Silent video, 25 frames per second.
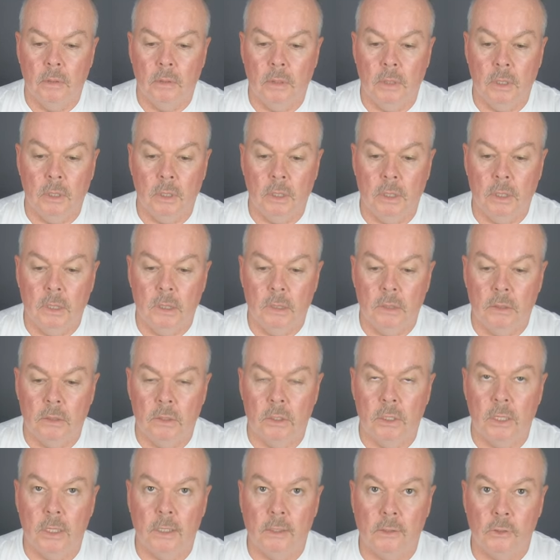the
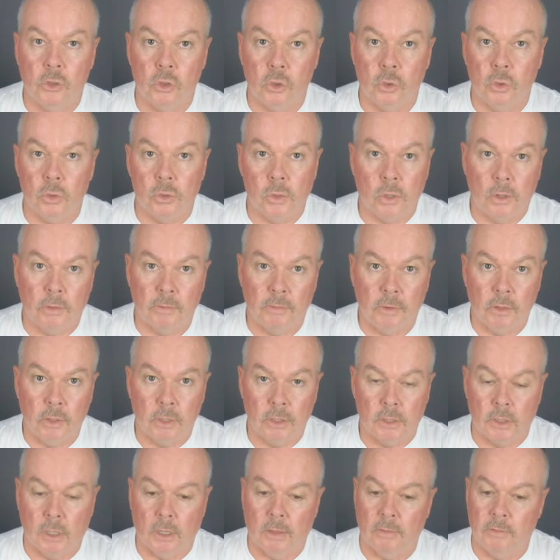steel jaws on a
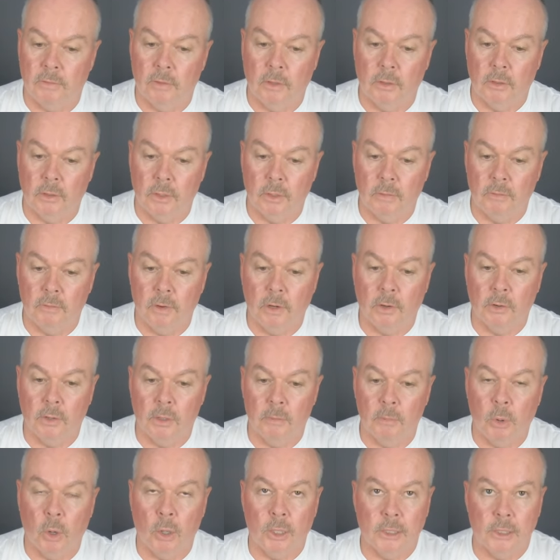vise are very,
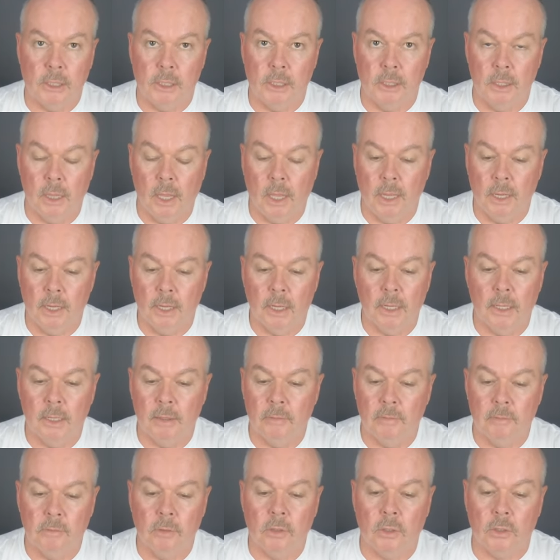very bitey, they
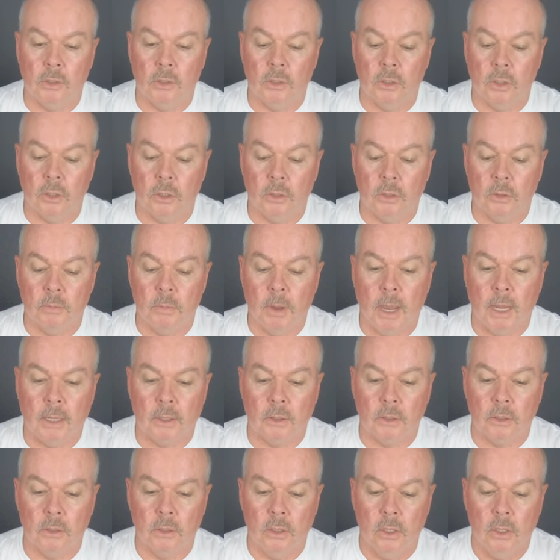leave lots and lots of
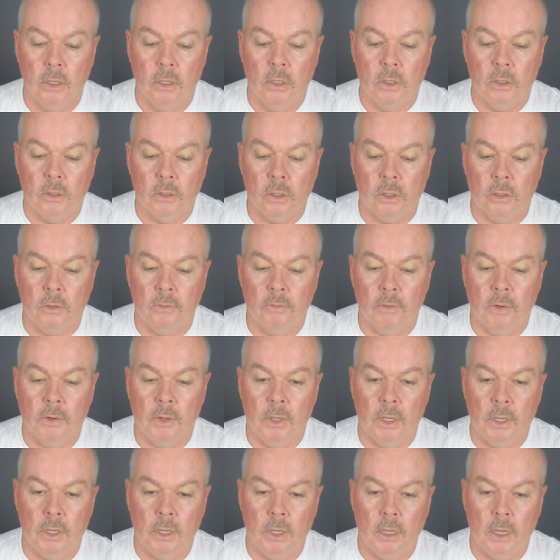marks. So
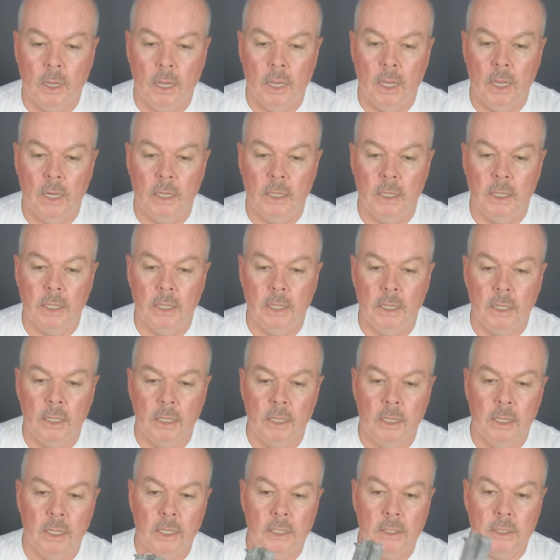very handy,
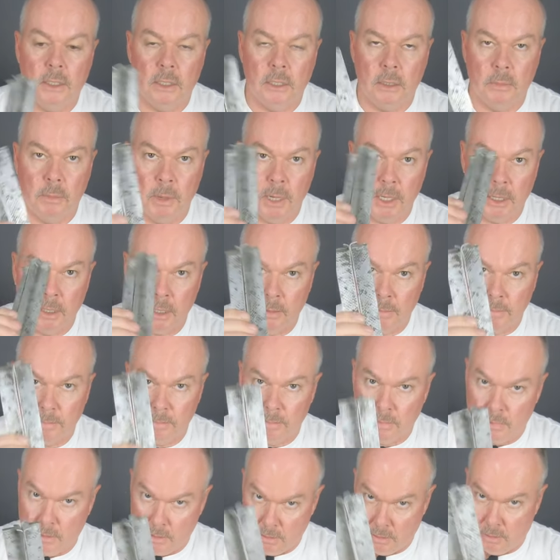easy to bend up
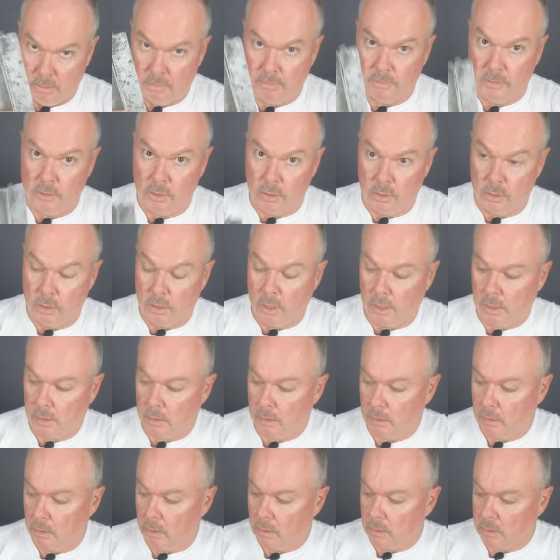for you
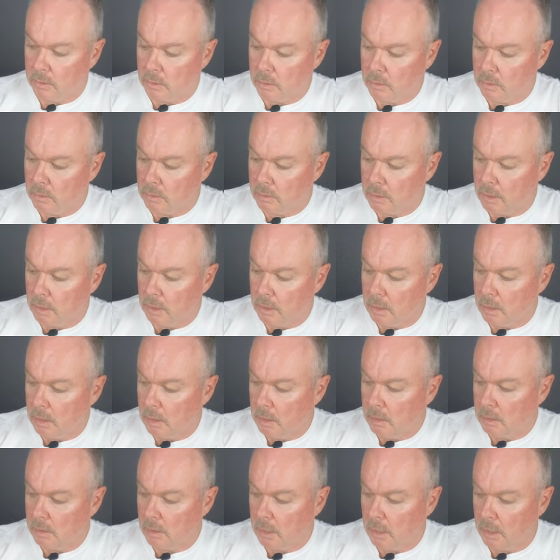young guys and girls out
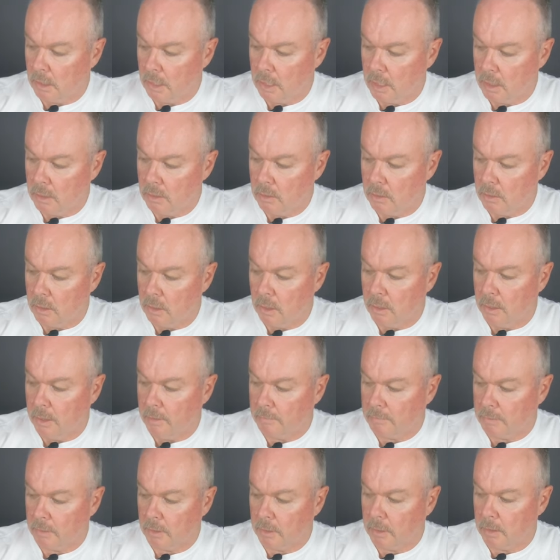there setting out. You don't
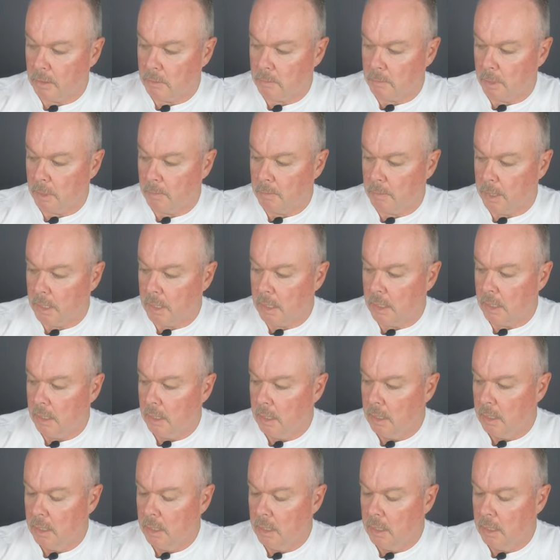have to get spend money.